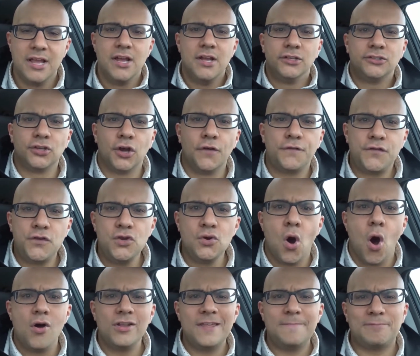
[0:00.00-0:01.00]
So if you
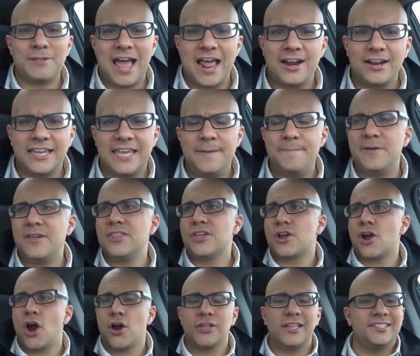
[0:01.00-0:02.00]
only plan on keeping the
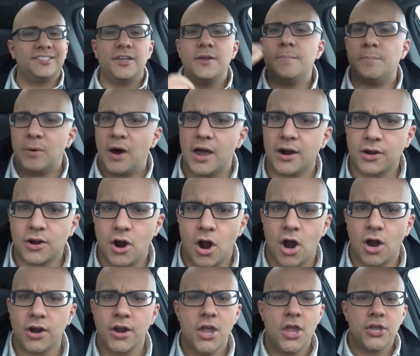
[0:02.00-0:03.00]
car, let's say you bought a
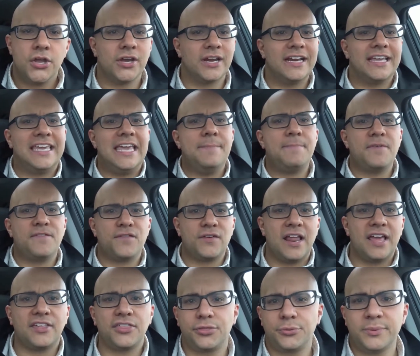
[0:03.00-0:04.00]
car, you're going to keep it for
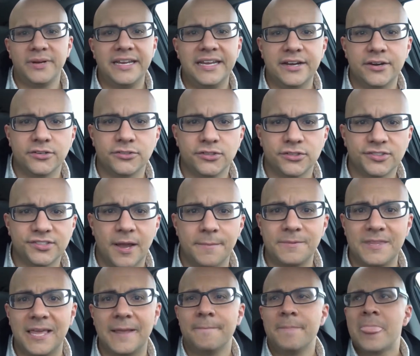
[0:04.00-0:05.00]
like three years or
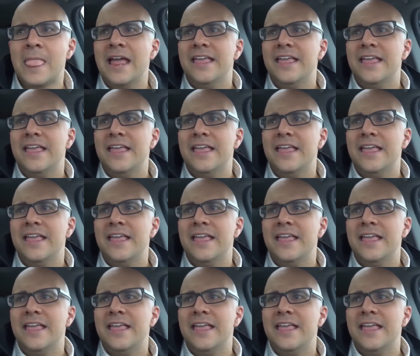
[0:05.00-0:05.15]
something,